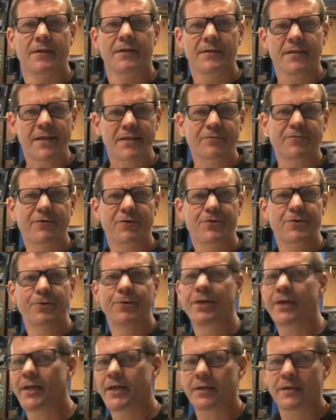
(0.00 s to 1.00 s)
Thanks for
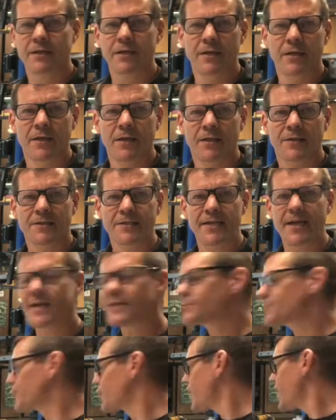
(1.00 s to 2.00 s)
tuning in. Today's
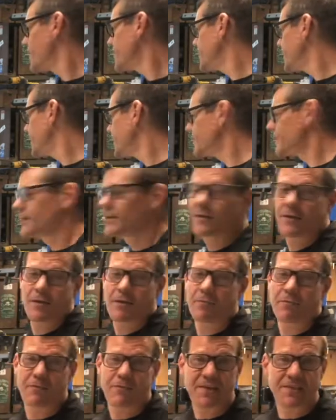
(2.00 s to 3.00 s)
project,
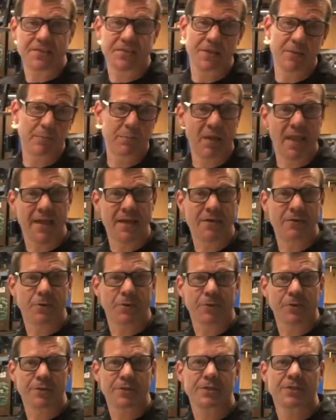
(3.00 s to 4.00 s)
fix the blend
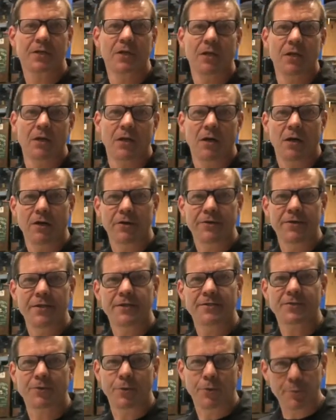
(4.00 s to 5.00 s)
doors on
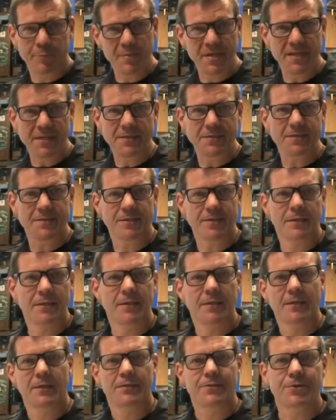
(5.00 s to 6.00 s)
this old beast.
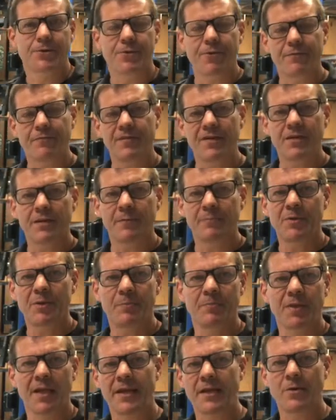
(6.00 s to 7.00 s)
So the VW
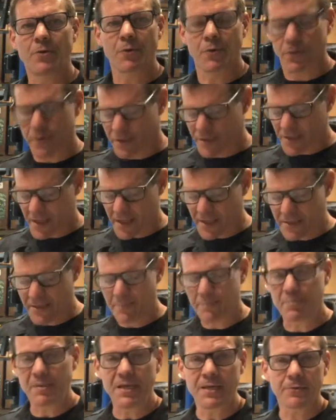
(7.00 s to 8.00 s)
blend doors in the
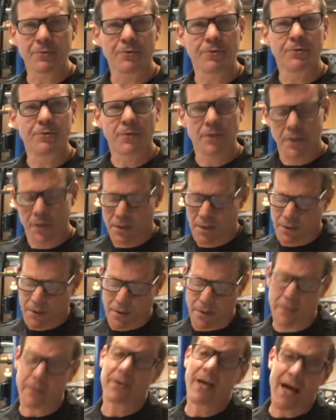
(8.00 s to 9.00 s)
Beetle,
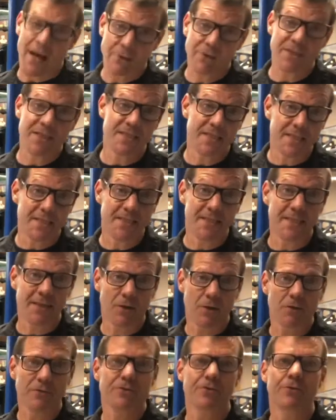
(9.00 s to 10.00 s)
the Audi TT
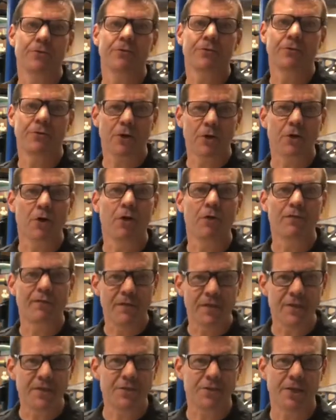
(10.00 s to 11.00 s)
also, the Golf
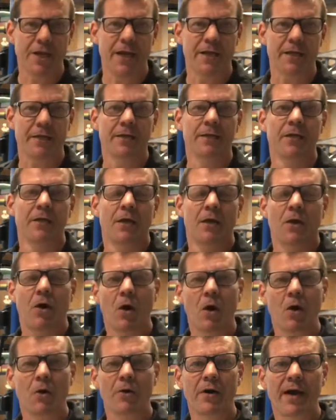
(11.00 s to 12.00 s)
and the Jetta,
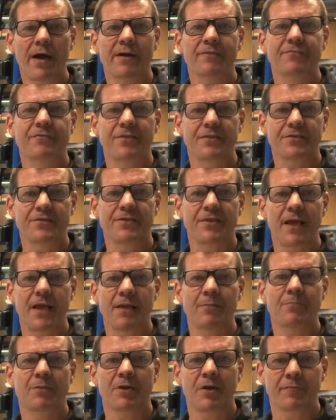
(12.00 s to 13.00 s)
all have the
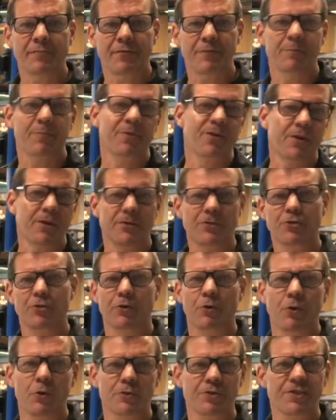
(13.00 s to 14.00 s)
same comfort
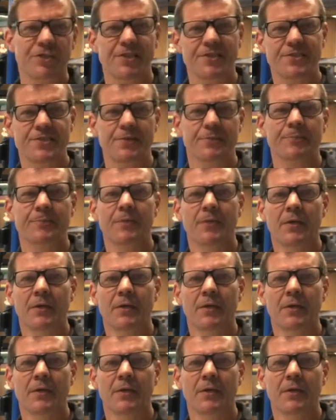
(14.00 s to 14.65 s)
control system.